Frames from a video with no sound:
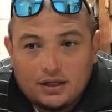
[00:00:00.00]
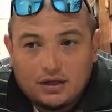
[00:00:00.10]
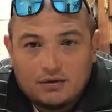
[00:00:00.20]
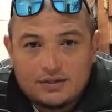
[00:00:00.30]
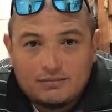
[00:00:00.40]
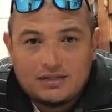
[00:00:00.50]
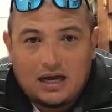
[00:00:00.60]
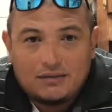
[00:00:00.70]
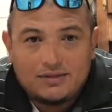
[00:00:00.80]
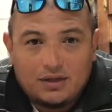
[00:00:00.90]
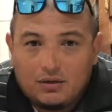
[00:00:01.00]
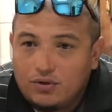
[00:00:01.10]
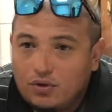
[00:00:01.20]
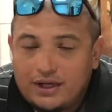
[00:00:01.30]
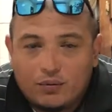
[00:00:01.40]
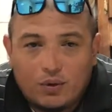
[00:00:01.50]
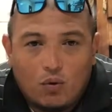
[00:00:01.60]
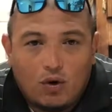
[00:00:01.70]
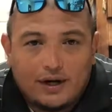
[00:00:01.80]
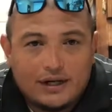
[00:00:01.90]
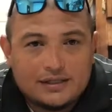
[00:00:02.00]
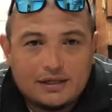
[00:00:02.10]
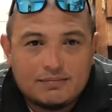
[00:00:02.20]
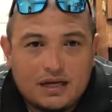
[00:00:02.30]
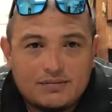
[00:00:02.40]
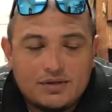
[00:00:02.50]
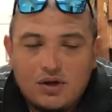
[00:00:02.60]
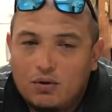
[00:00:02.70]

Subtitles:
And, sometimes, you'll get rewarded and sometimes